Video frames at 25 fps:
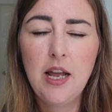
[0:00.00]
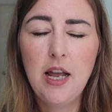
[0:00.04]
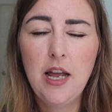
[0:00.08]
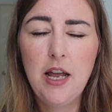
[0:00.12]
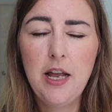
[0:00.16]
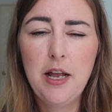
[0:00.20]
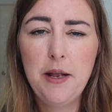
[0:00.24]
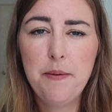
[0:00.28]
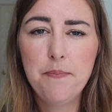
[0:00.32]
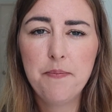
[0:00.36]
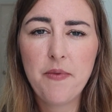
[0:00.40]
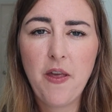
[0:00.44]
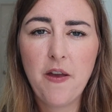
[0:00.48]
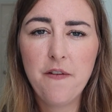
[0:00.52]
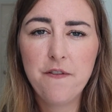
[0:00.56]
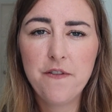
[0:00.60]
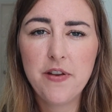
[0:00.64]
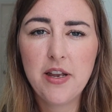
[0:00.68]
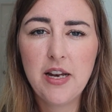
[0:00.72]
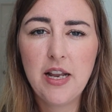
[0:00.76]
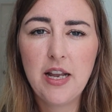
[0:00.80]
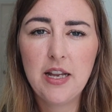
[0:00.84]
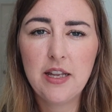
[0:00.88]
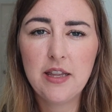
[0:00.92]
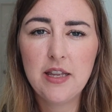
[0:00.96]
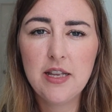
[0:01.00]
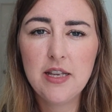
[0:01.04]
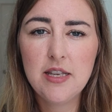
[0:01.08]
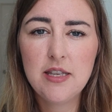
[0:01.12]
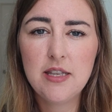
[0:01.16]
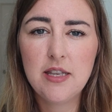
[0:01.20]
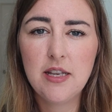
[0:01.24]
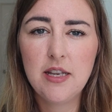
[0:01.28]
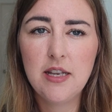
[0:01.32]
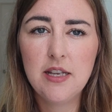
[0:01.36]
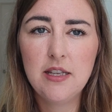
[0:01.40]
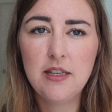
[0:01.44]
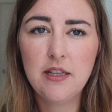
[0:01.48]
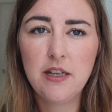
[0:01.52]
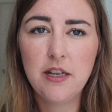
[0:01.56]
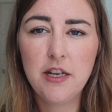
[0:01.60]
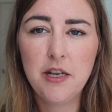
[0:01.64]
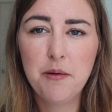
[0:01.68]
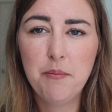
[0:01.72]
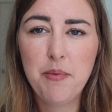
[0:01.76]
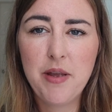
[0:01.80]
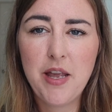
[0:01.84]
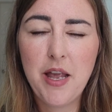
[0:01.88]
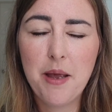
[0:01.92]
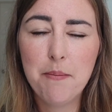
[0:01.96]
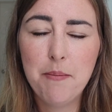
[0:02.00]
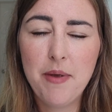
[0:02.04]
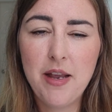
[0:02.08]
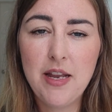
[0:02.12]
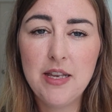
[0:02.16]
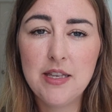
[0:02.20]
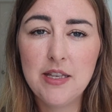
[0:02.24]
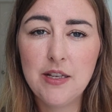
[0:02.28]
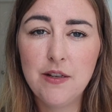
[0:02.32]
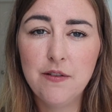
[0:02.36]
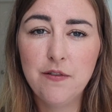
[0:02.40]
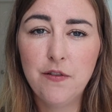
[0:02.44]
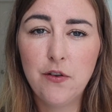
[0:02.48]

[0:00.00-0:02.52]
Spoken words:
I feel like this is going to be amazing